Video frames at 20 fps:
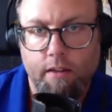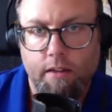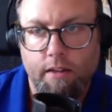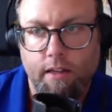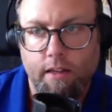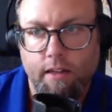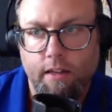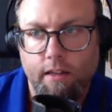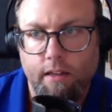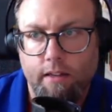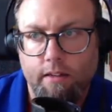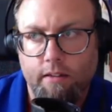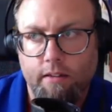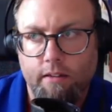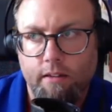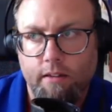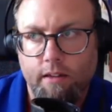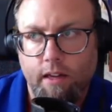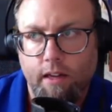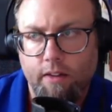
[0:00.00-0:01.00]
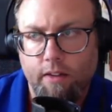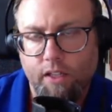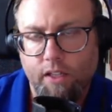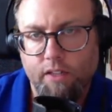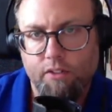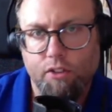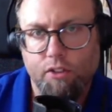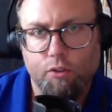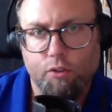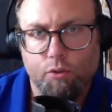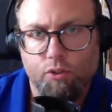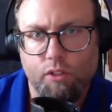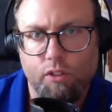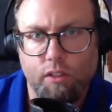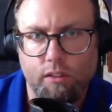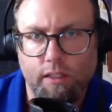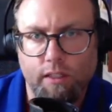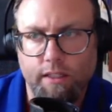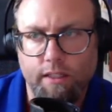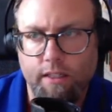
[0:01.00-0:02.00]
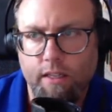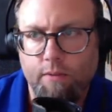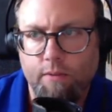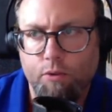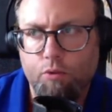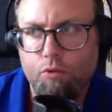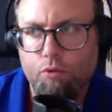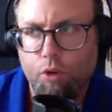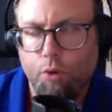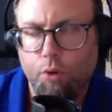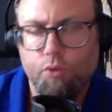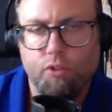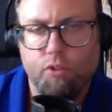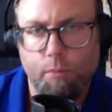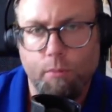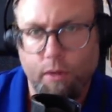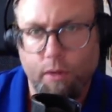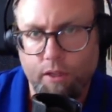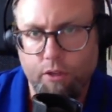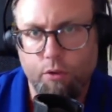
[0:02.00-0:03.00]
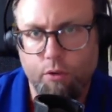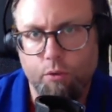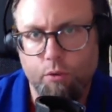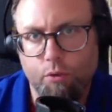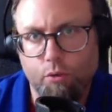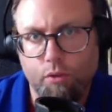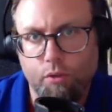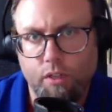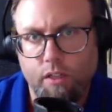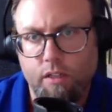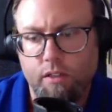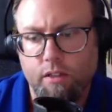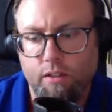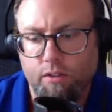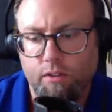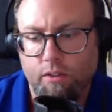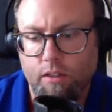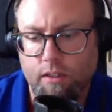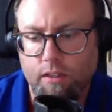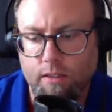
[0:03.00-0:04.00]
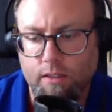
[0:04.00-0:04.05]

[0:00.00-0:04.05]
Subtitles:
And I think it's interesting, like, if you know somebody who is